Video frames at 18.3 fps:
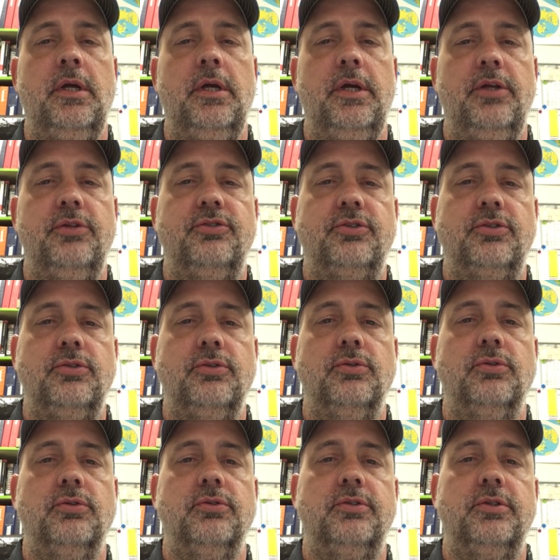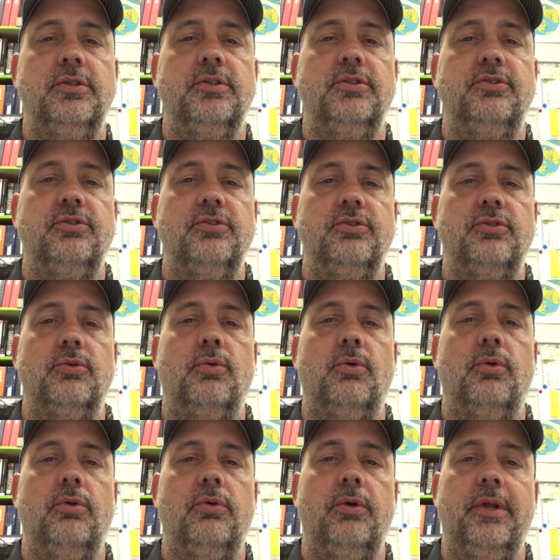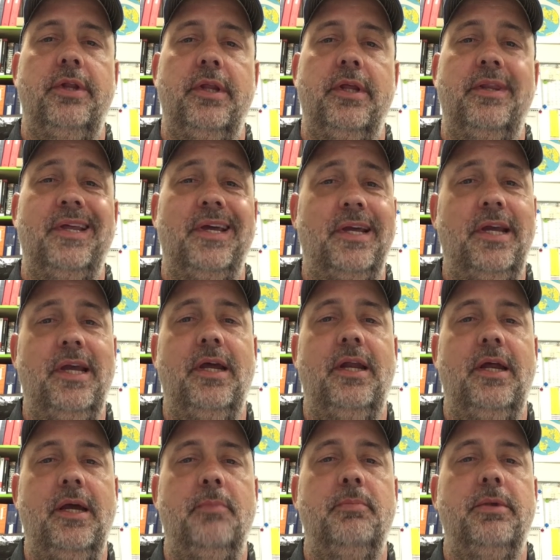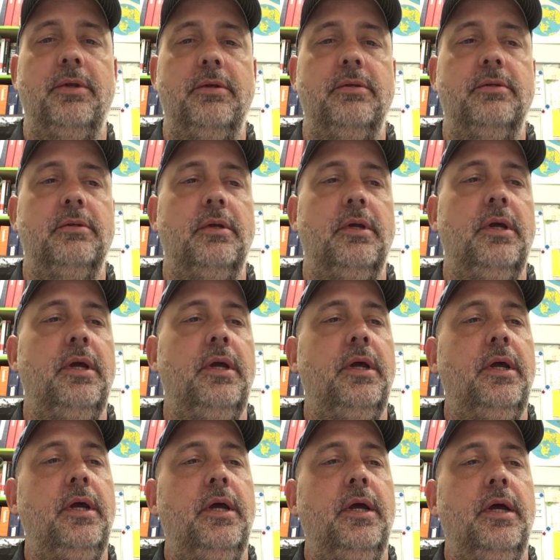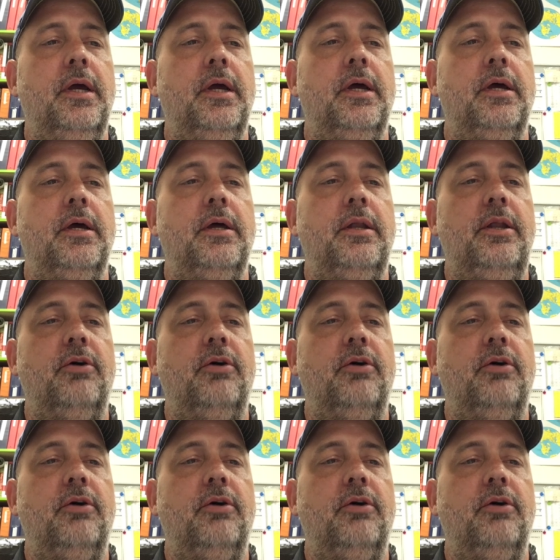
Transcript: in schools, and this is ordering that can't happen.